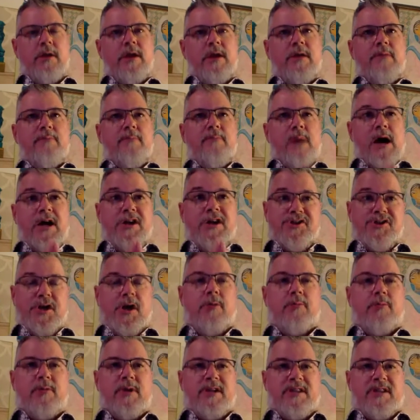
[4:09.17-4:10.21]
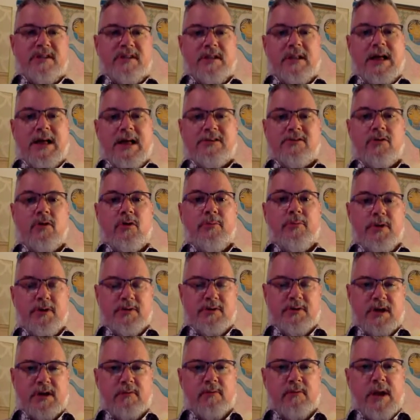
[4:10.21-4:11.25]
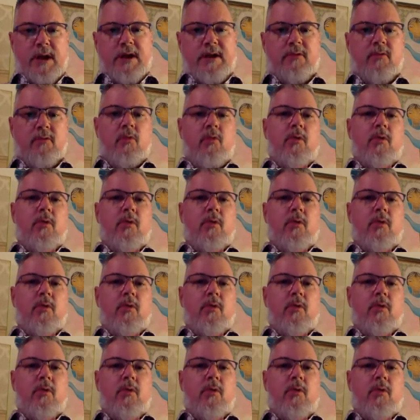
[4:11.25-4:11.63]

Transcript: in my genre, it's classical music, right?